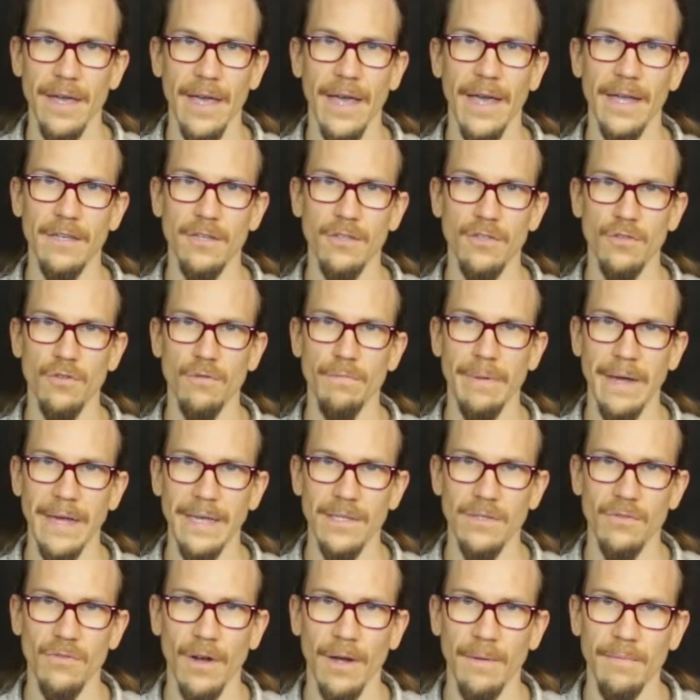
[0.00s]
and two
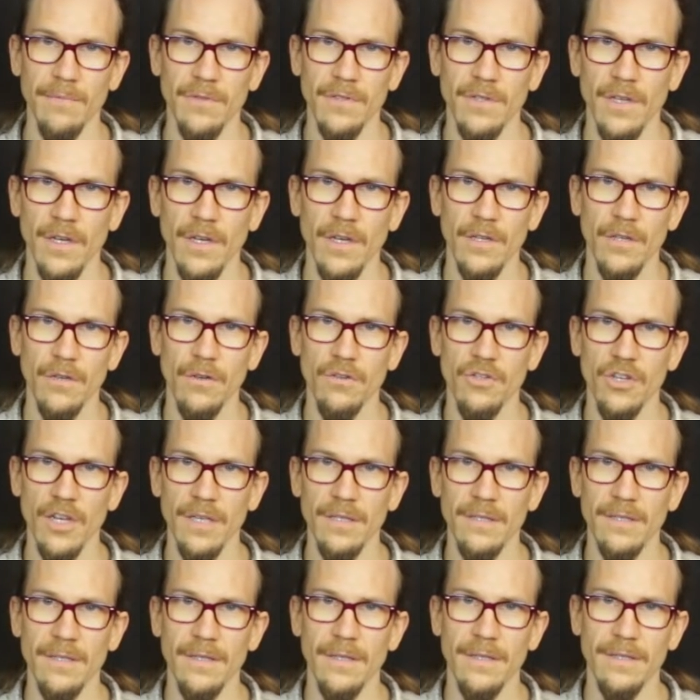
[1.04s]
bass drums, you
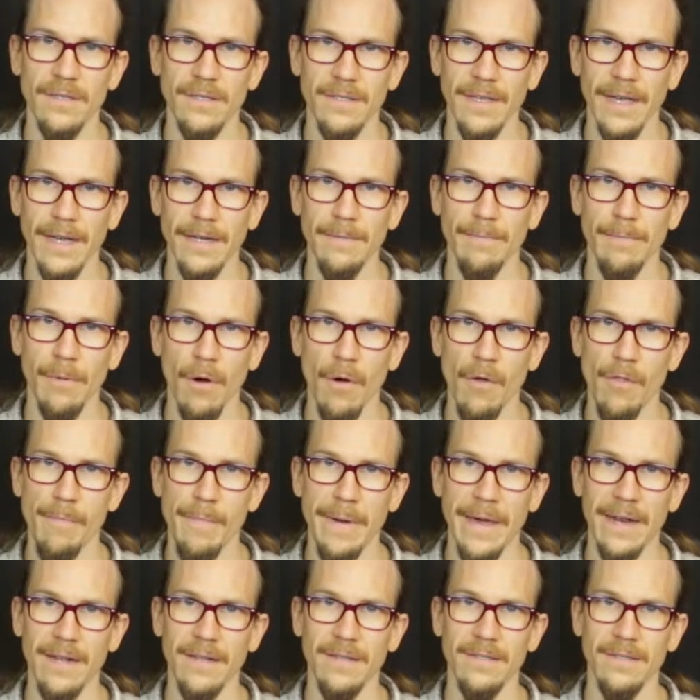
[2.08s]
just set both
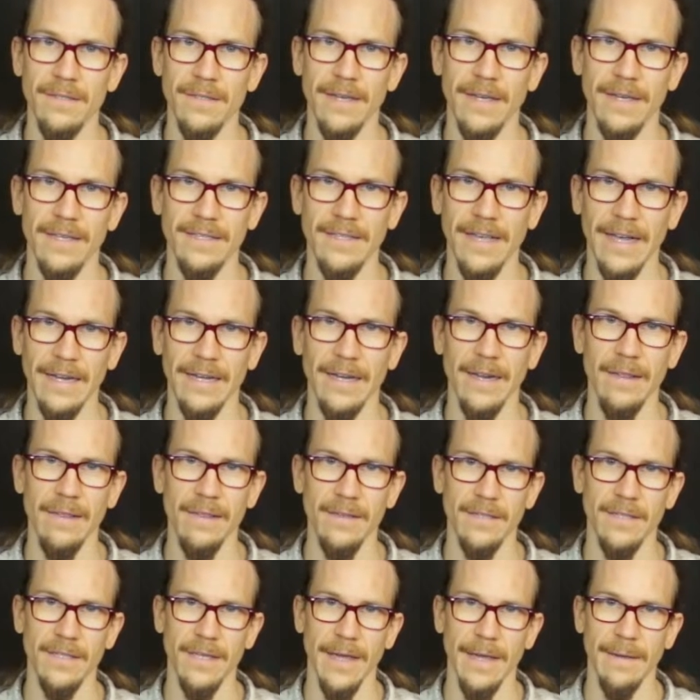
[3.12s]
pedals exactly
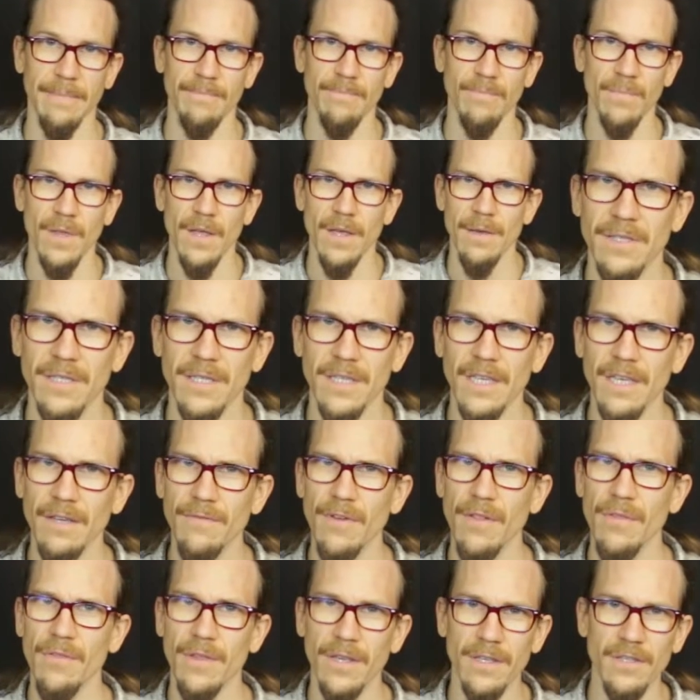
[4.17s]
the same. But
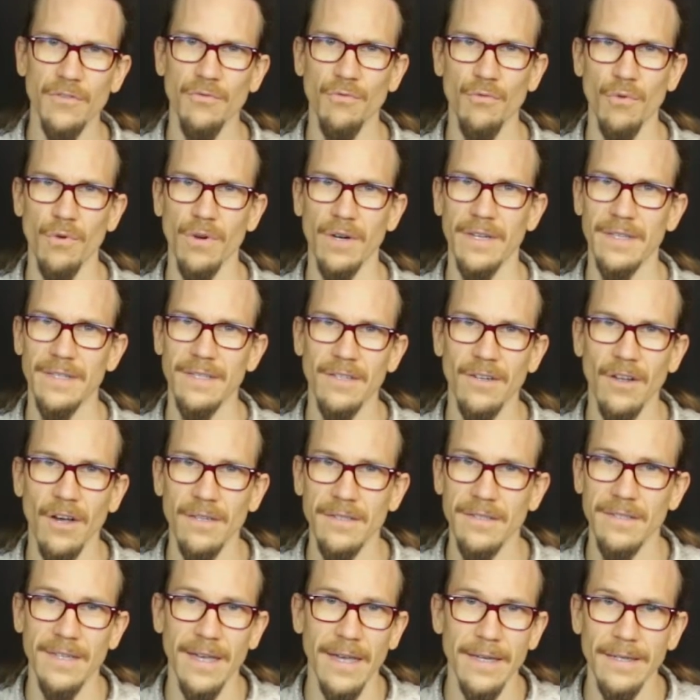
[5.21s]
even this rule is
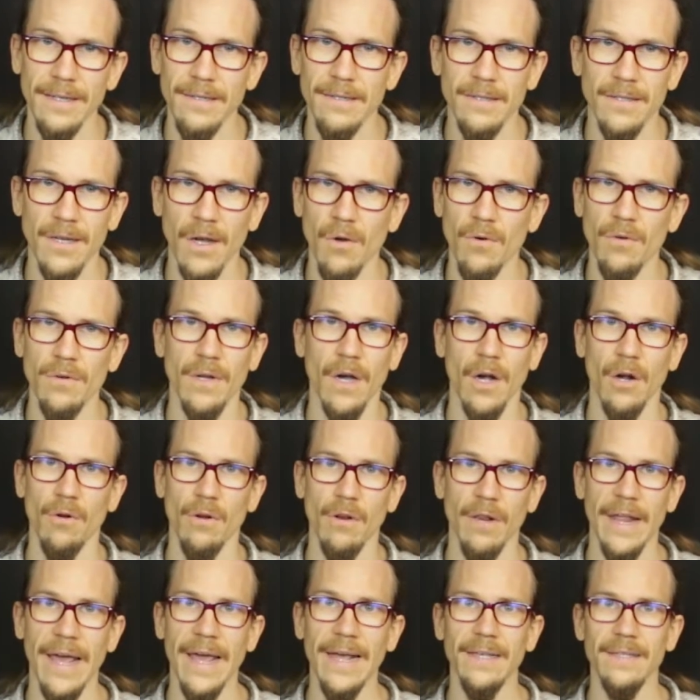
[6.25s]
not set in stone.
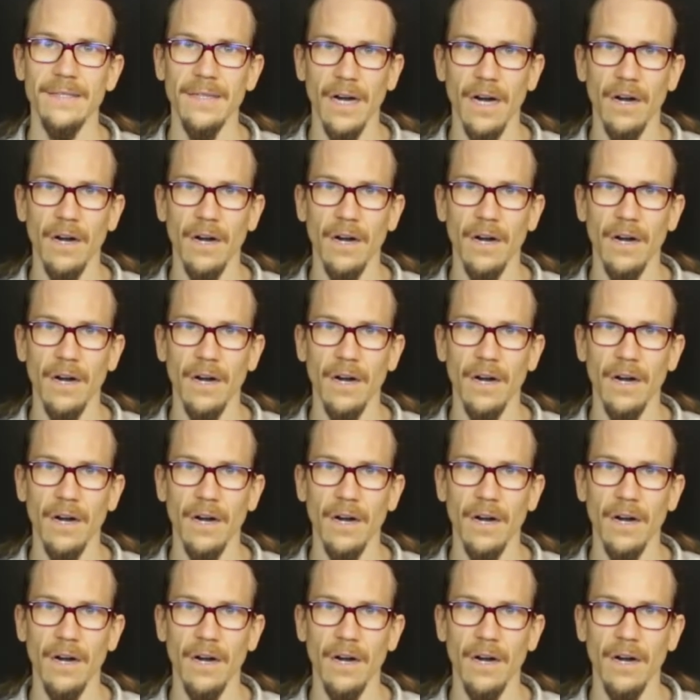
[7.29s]
Our legs